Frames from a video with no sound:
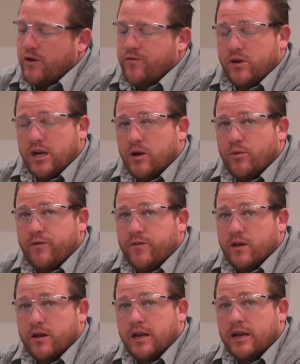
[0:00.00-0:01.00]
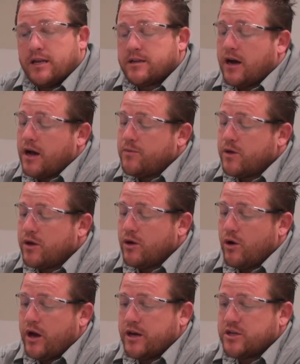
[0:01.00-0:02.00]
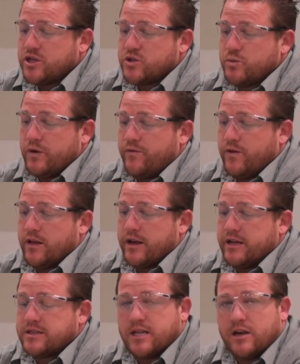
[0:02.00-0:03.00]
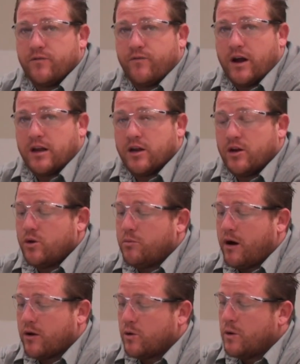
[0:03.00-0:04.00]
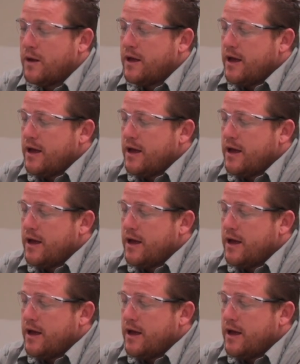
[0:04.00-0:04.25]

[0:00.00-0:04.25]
if you need to refill at any time, you can go ahead and just refill it instead of finding a new bottle.